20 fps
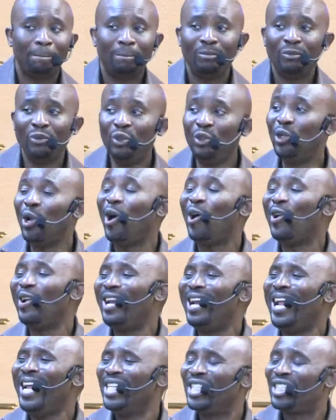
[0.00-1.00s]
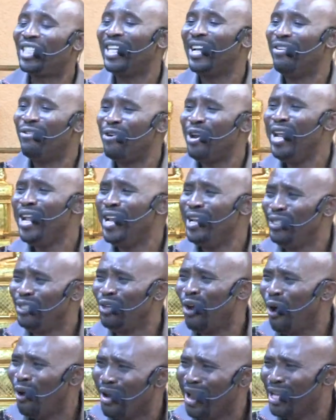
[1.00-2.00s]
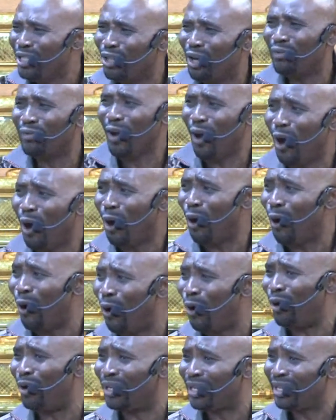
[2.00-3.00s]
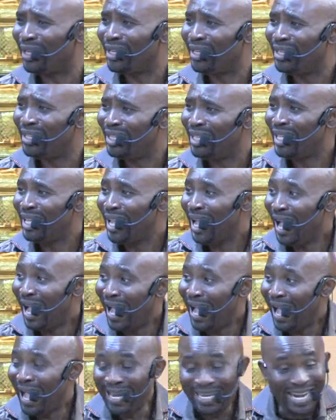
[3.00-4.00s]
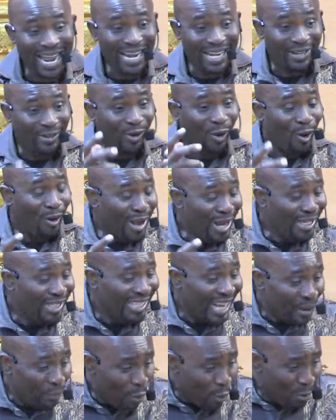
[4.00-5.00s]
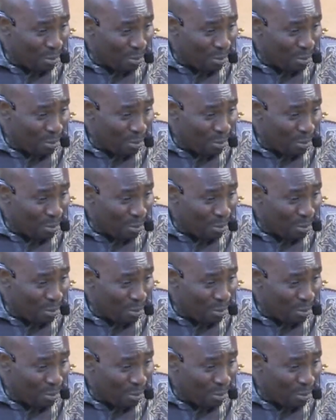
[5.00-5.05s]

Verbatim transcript: Knowledge, the real knowledge of God. That knowledge that will